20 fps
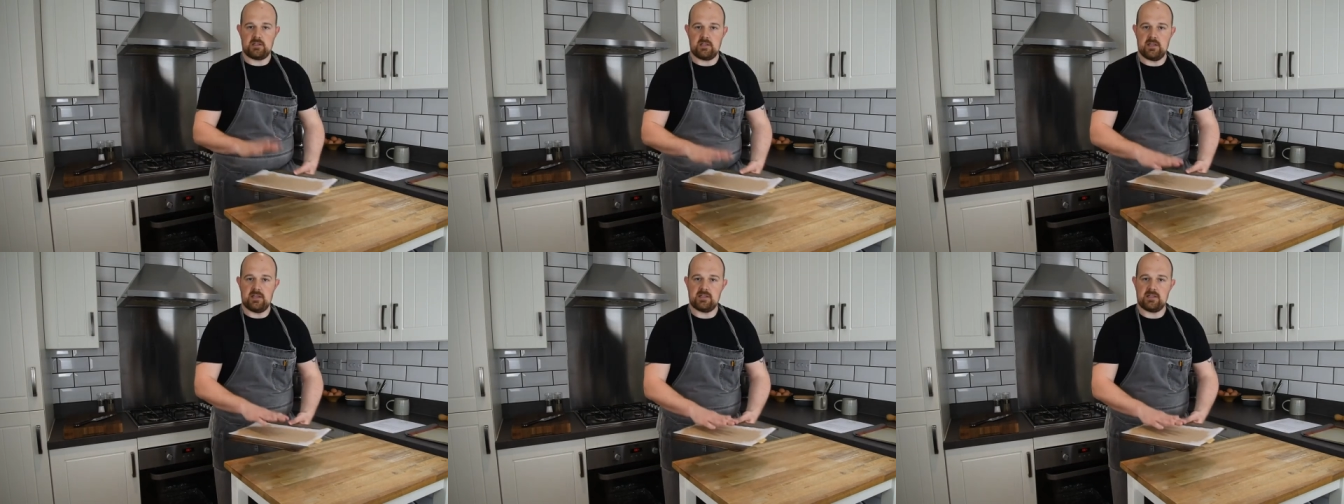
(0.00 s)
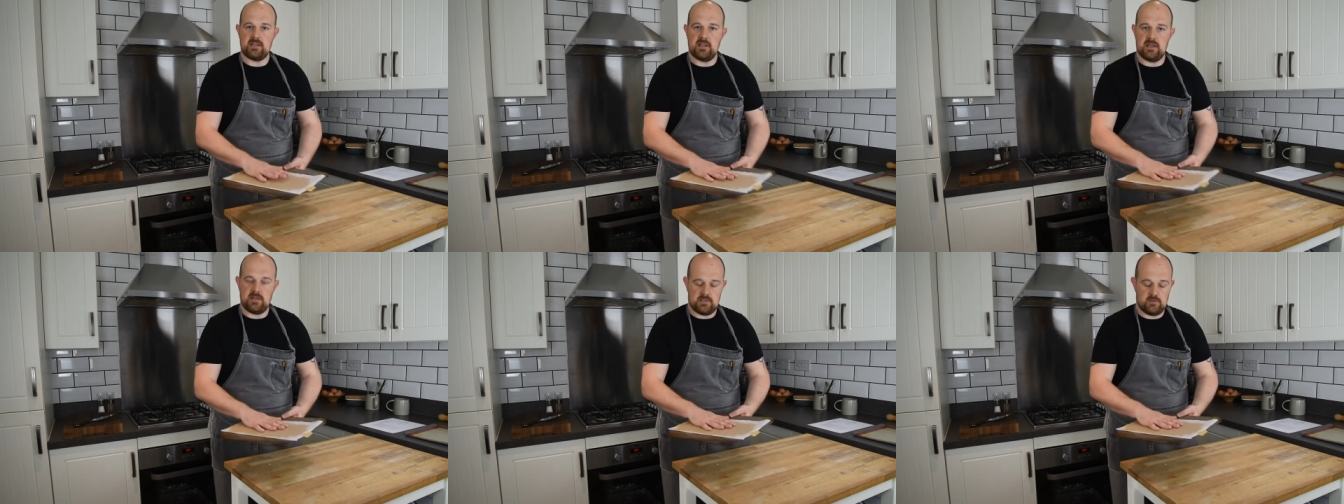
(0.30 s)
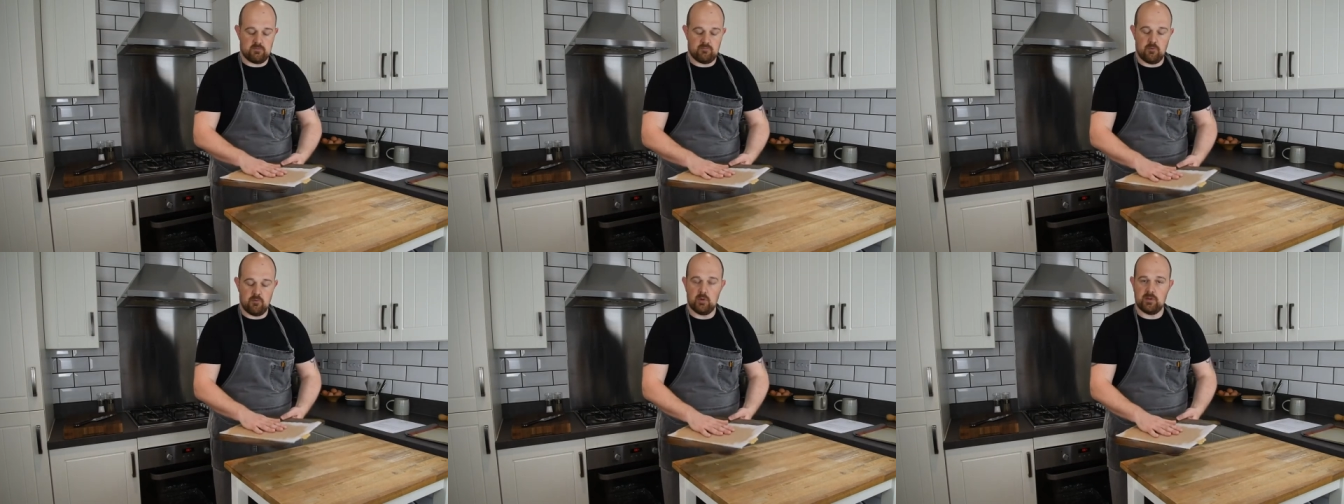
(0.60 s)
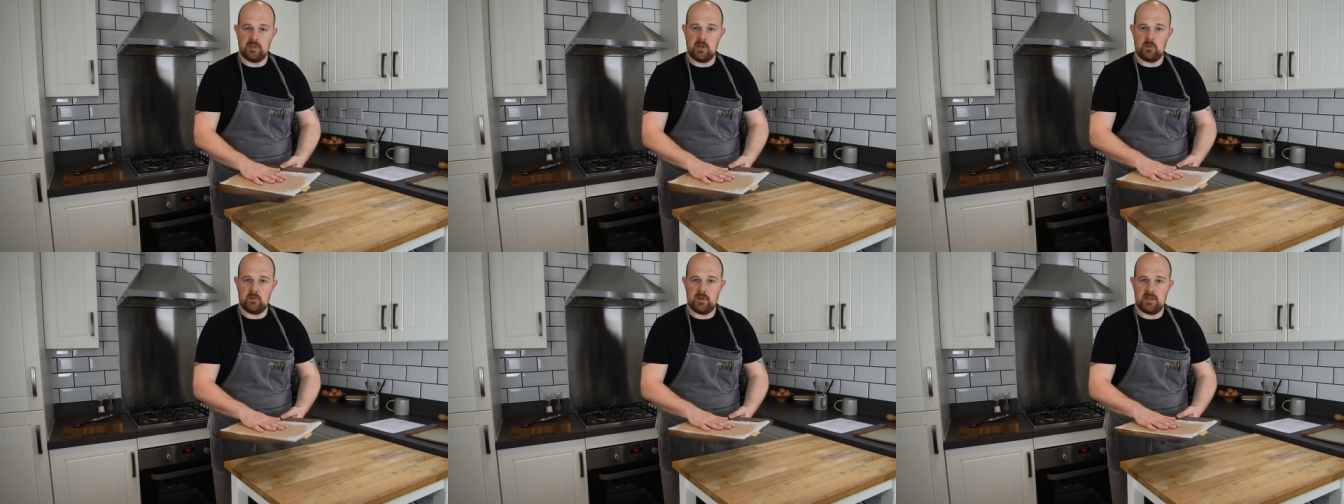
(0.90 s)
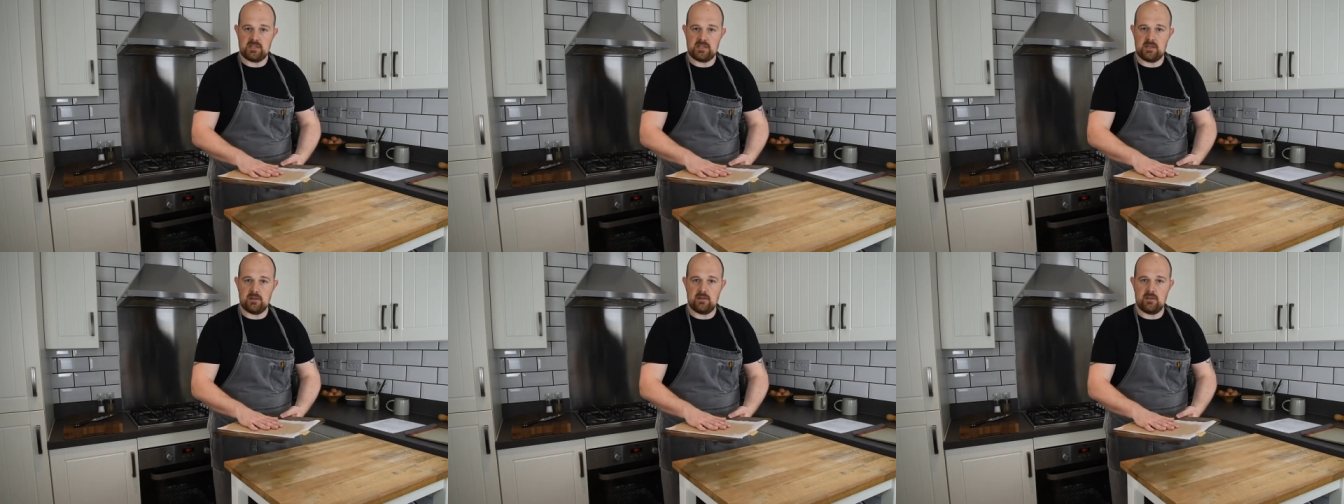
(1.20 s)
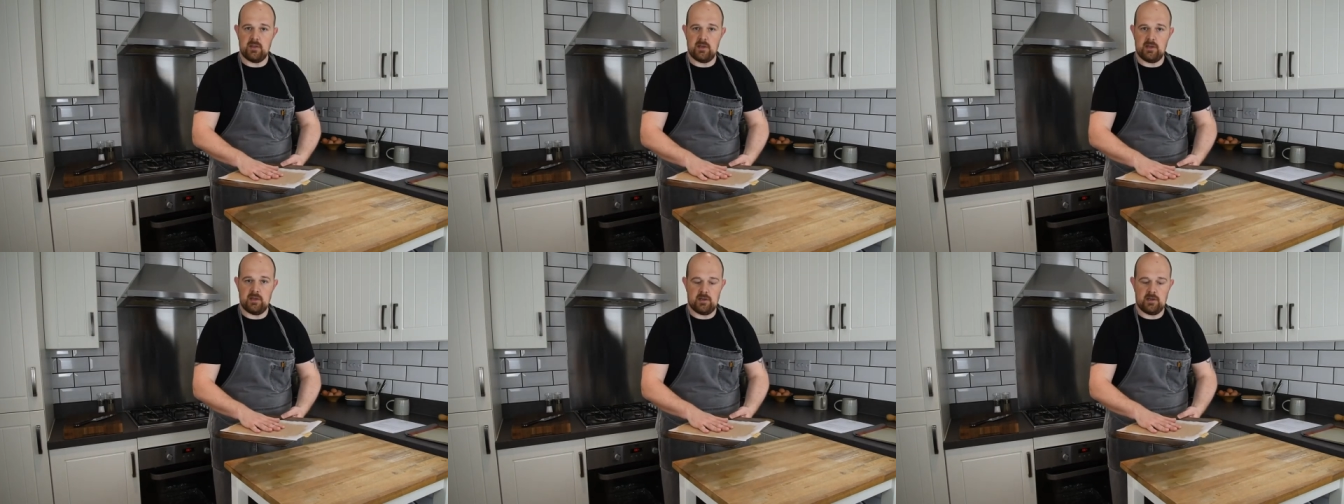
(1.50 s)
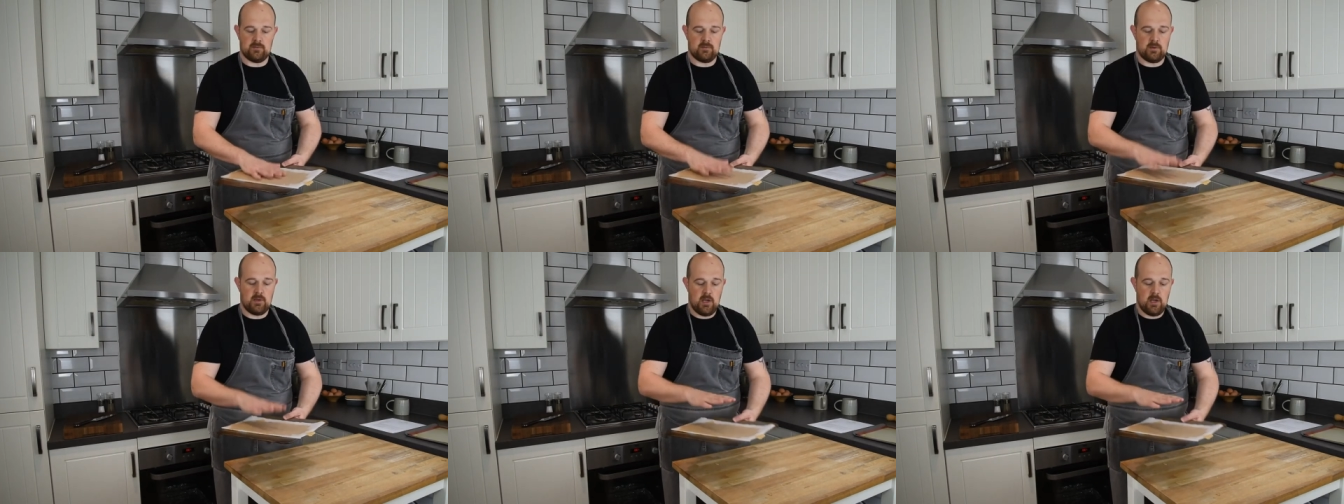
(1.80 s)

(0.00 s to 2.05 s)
so that's nice rolled out nice and thin now